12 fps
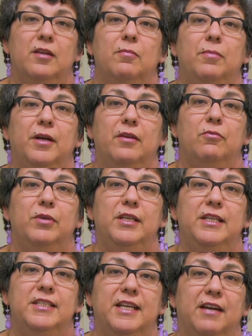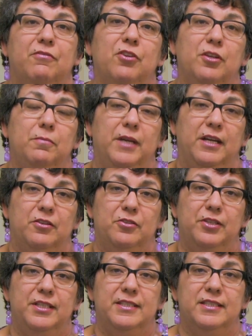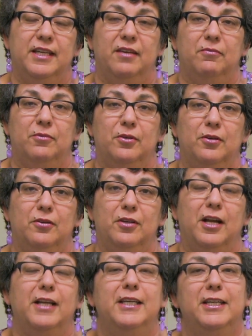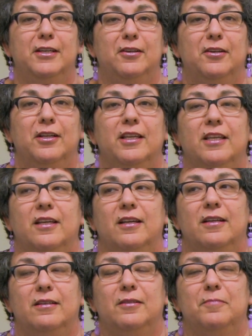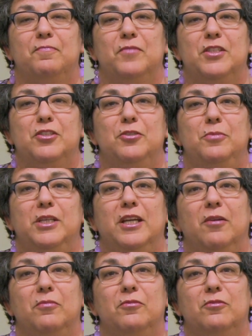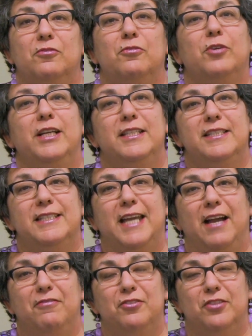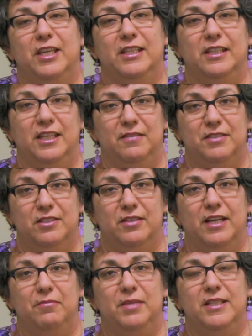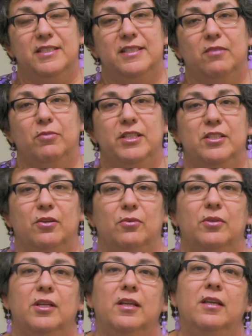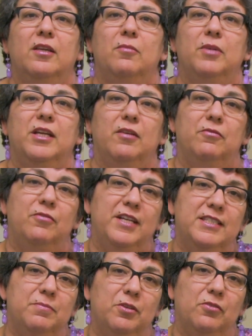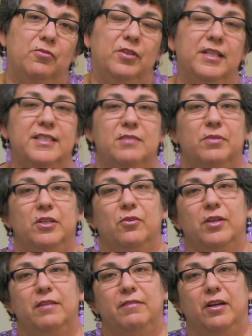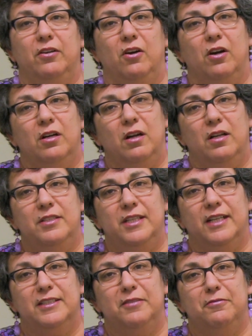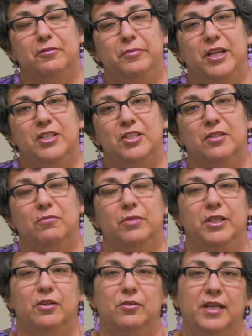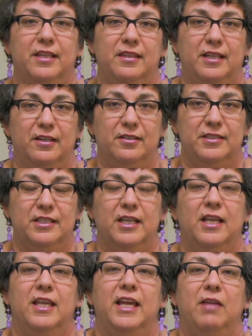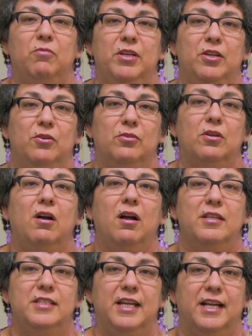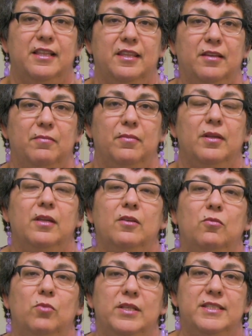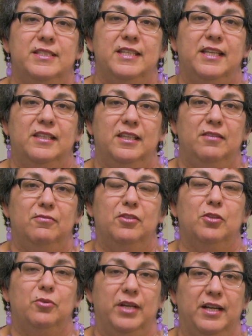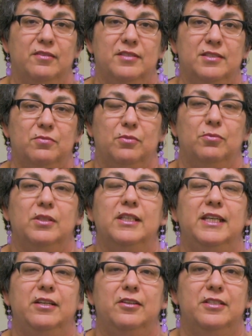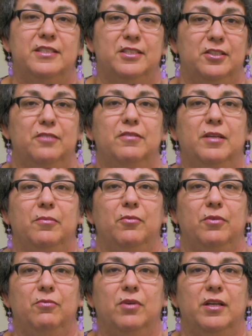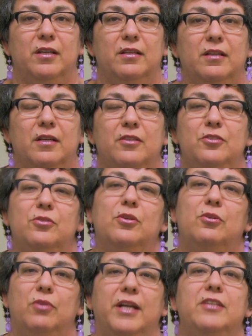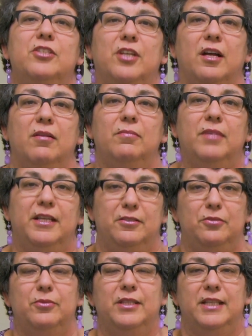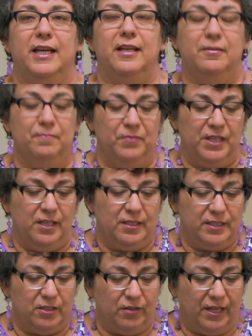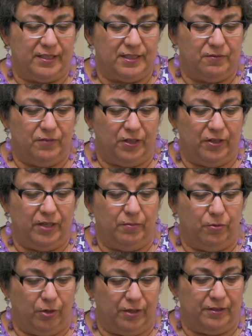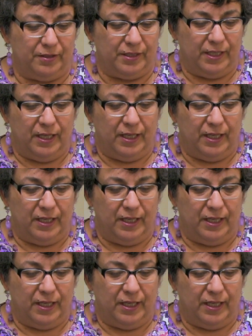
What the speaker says: but we need to have good boundaries, and we're not here to become friends after they leave. So that means that we don't become Facebook friends. We don't give out our contact information. We don't get theirs, and we don't contact them once they leave the grounds. We're really here to serve them, and we want to do a great job at doing that. So that's very important.